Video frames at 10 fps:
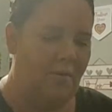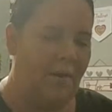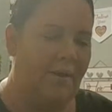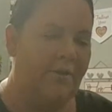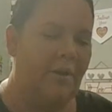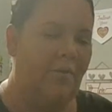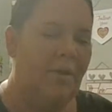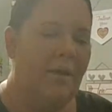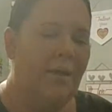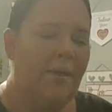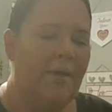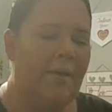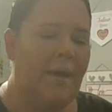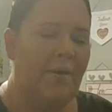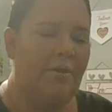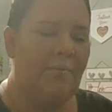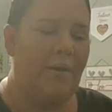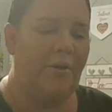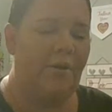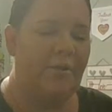All right, so he cares
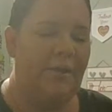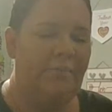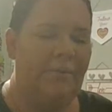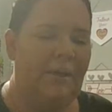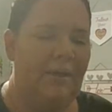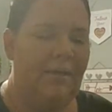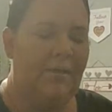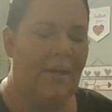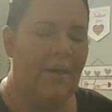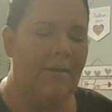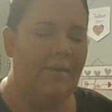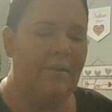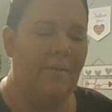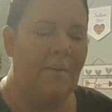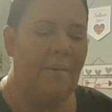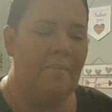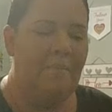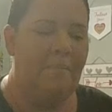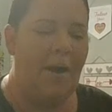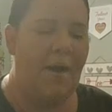about her deeply. He does,
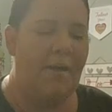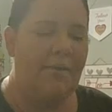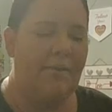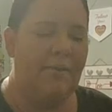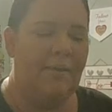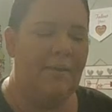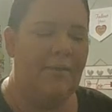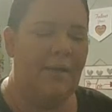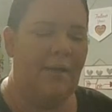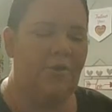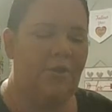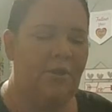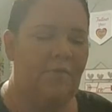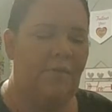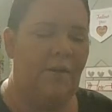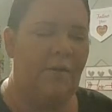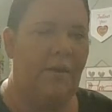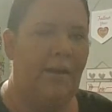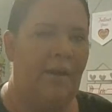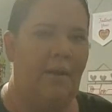but he's actually
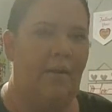very